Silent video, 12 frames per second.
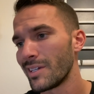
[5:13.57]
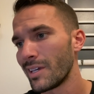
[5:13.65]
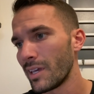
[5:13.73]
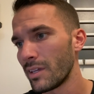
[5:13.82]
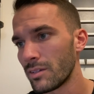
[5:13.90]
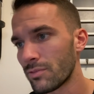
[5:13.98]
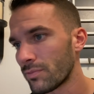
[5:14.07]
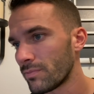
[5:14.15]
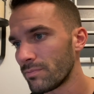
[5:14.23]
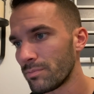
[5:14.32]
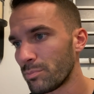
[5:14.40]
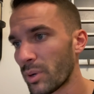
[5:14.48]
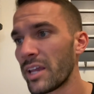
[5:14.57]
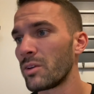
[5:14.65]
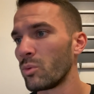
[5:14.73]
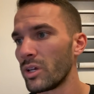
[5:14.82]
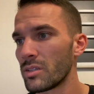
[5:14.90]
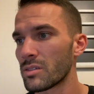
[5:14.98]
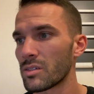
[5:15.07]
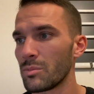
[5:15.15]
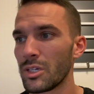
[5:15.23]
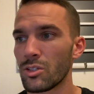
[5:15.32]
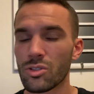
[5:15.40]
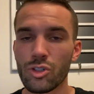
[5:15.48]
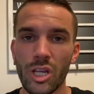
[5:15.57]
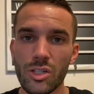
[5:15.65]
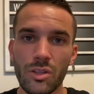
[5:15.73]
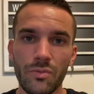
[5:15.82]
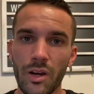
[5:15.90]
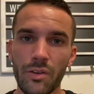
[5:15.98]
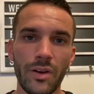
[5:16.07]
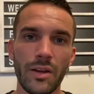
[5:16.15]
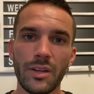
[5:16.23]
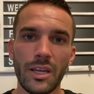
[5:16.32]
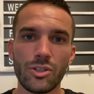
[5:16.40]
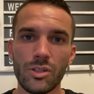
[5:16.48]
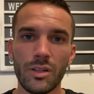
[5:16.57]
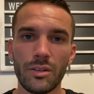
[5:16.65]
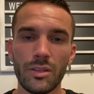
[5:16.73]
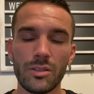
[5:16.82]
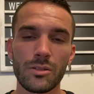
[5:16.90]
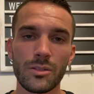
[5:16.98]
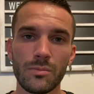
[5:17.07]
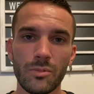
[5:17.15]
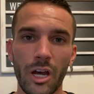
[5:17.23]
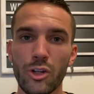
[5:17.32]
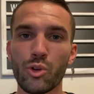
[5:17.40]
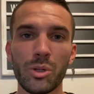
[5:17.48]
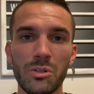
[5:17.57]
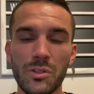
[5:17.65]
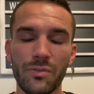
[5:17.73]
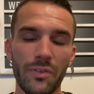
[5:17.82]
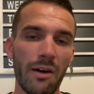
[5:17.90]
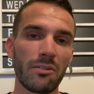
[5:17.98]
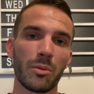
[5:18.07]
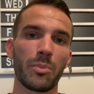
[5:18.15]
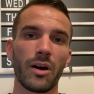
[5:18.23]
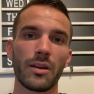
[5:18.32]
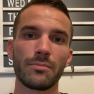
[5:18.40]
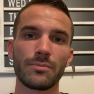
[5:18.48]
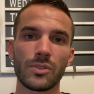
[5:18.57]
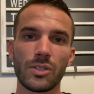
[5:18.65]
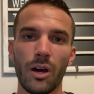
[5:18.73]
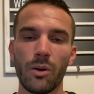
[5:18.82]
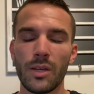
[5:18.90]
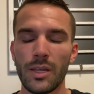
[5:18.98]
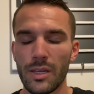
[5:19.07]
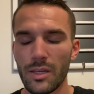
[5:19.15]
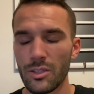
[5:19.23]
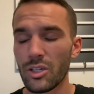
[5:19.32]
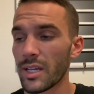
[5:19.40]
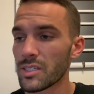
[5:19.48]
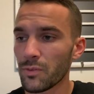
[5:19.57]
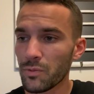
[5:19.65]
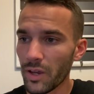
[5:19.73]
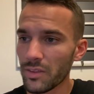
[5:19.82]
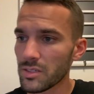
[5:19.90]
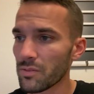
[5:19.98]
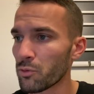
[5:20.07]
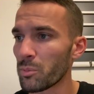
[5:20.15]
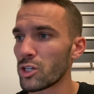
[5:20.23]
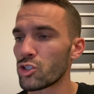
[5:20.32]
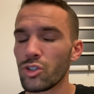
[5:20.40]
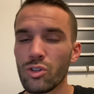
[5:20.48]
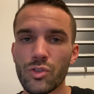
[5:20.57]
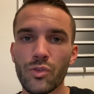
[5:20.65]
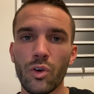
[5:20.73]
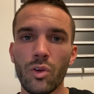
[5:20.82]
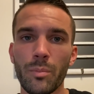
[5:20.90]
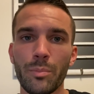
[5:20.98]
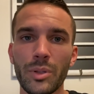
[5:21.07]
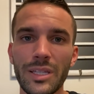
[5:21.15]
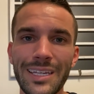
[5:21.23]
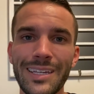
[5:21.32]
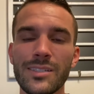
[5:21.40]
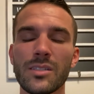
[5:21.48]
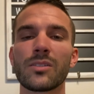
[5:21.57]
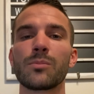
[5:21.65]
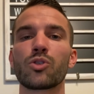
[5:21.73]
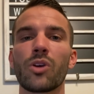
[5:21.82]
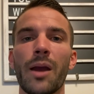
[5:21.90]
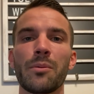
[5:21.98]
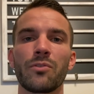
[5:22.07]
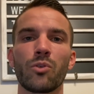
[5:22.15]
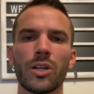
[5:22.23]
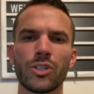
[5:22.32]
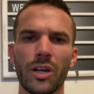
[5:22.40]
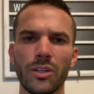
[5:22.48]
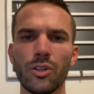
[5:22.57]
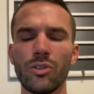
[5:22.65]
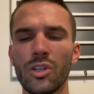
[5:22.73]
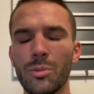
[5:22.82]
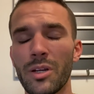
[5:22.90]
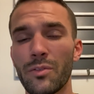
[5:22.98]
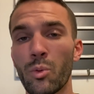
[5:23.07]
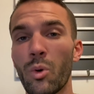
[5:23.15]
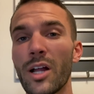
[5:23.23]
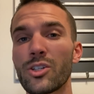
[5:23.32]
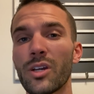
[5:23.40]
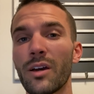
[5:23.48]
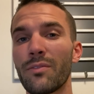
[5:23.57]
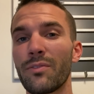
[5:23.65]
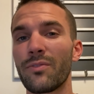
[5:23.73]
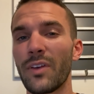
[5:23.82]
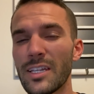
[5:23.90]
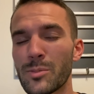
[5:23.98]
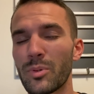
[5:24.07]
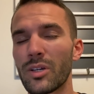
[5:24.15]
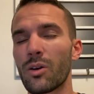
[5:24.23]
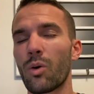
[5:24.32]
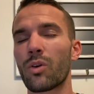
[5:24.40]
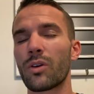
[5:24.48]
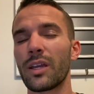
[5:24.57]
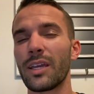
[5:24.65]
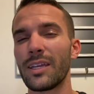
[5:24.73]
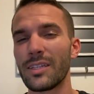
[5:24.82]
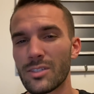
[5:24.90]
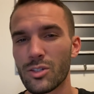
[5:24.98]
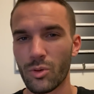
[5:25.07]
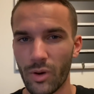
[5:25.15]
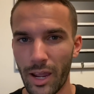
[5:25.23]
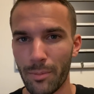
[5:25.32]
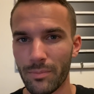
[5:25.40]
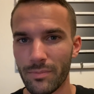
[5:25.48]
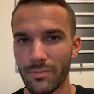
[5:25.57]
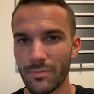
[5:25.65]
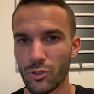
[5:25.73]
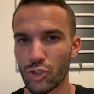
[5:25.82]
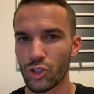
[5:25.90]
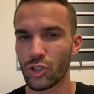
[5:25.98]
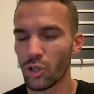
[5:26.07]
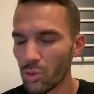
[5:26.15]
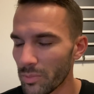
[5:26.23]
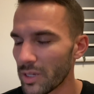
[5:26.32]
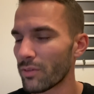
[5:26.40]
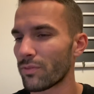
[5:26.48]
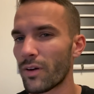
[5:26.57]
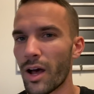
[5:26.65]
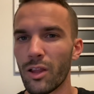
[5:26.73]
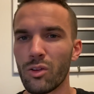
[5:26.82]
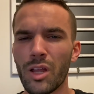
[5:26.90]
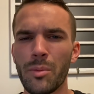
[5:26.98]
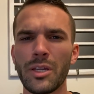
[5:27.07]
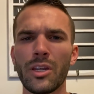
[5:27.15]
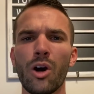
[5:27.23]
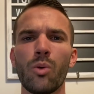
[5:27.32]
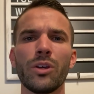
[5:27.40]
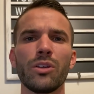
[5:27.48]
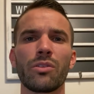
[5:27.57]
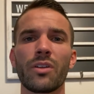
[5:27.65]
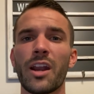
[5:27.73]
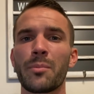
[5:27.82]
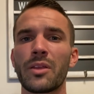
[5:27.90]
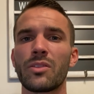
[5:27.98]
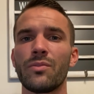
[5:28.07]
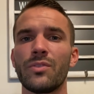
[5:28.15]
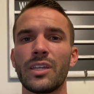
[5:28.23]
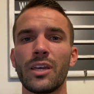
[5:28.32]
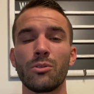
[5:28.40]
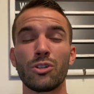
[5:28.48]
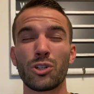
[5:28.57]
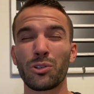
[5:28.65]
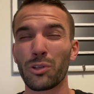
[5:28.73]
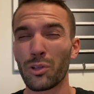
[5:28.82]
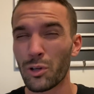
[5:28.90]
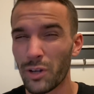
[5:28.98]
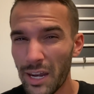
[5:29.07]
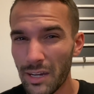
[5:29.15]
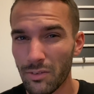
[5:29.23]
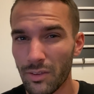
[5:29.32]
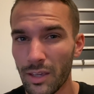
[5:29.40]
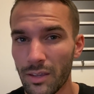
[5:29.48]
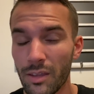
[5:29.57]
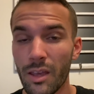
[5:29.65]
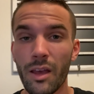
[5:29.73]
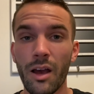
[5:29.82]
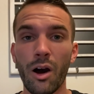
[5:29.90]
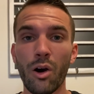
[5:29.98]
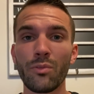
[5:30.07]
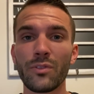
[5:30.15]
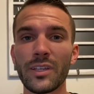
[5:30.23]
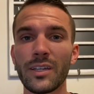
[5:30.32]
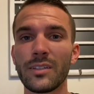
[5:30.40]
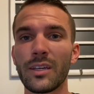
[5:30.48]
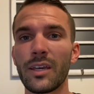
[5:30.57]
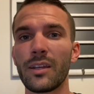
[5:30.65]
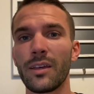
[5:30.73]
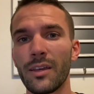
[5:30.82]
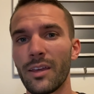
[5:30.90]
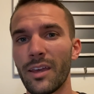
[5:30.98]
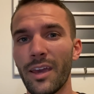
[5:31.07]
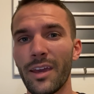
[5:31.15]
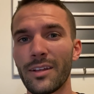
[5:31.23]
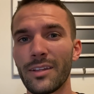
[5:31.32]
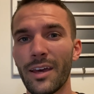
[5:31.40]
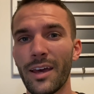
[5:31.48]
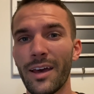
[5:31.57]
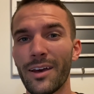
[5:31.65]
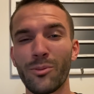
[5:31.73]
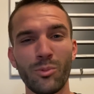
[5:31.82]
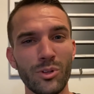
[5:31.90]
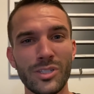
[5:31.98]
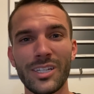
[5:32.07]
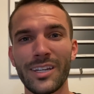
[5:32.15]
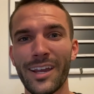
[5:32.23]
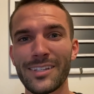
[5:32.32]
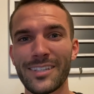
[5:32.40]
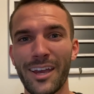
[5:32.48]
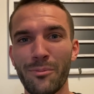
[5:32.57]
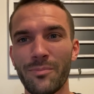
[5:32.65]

And if Biden wins, it means changing the very foundation that this country was founded upon. So, you guys, if you found this information useful, please subscribe if you're watching on YouTube. And if you're watching on Facebook or Instagram, shoot me a follow. Let me know what you thought about the video. Did you learn anything? Hopefully it did. And we'll see you next time.